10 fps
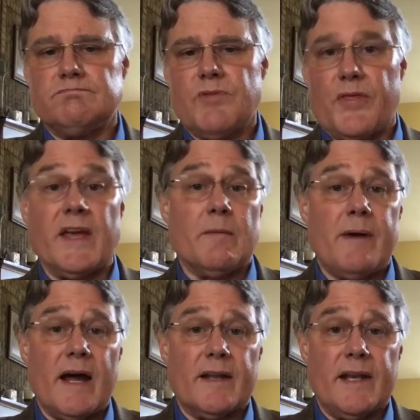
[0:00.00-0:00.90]
think
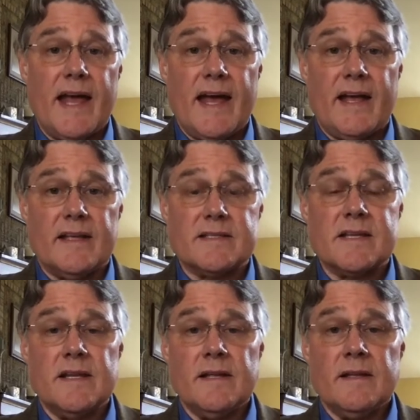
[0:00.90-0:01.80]
about it as
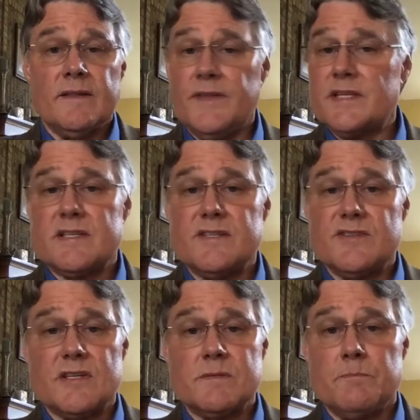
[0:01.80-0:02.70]
this is
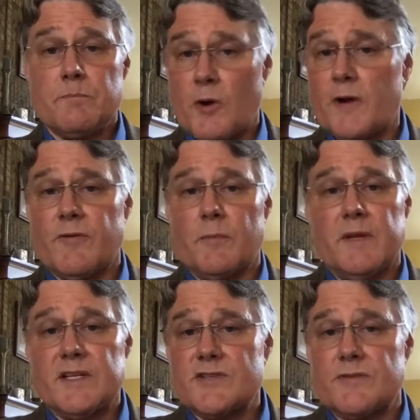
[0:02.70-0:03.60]
just part of your
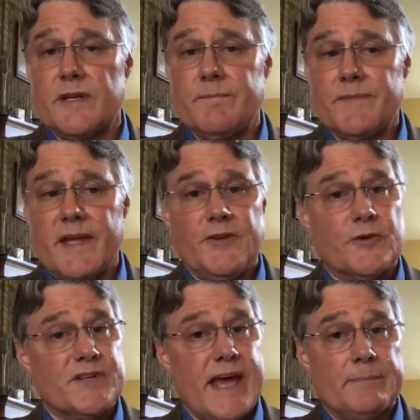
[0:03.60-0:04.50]
ministry and
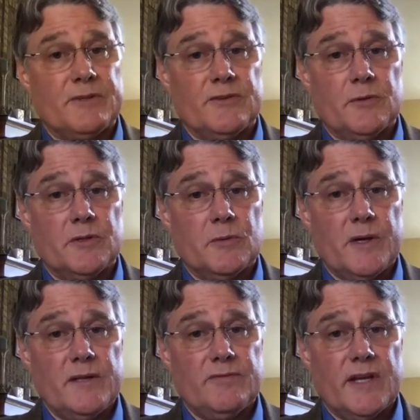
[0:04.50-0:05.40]
you're adapting to it the
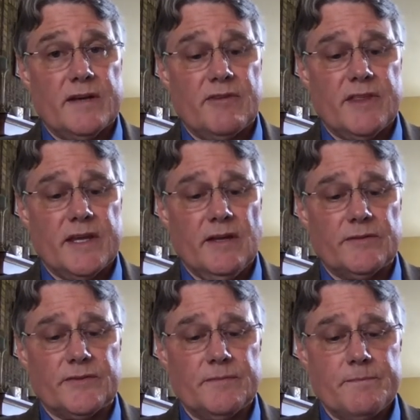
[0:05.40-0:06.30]
way you've done everything
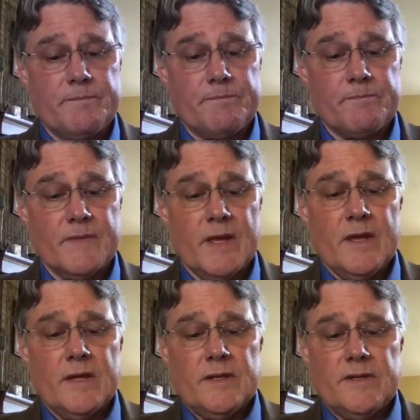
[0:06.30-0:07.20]
else.
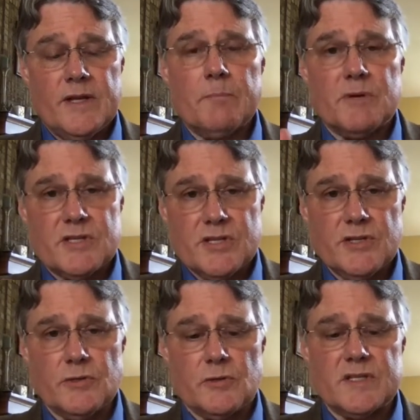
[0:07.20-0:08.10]
Number
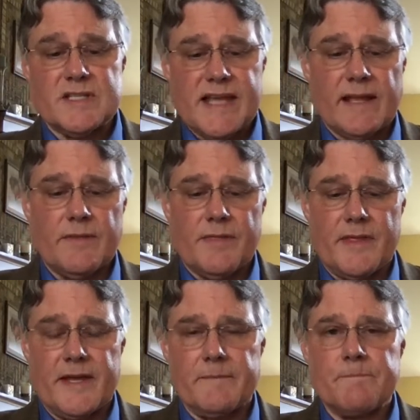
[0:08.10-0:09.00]
2, the second thing,